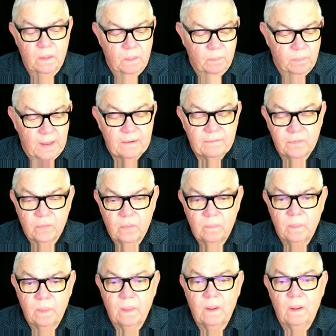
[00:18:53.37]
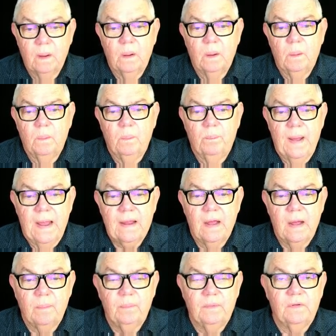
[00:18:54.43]
platform,
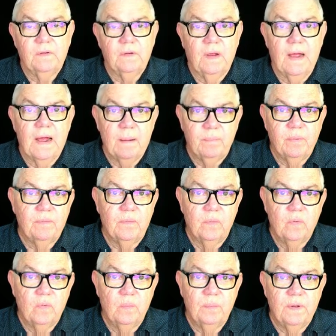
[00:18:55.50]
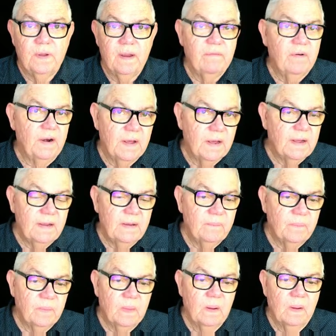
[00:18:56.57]
backups are performed every day.
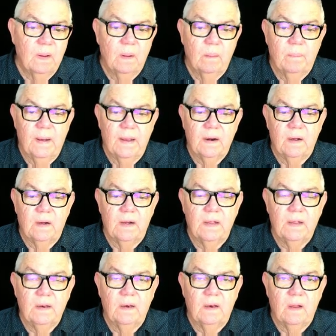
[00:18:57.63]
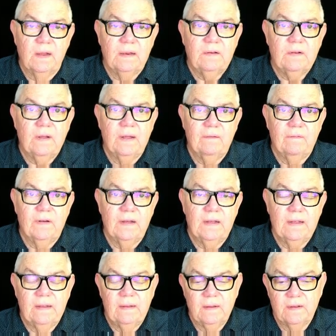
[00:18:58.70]
But I like to have
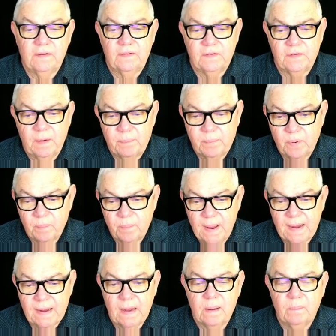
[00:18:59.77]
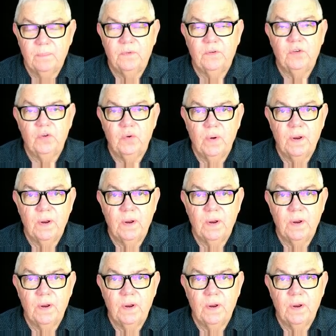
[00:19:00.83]
a separate backup to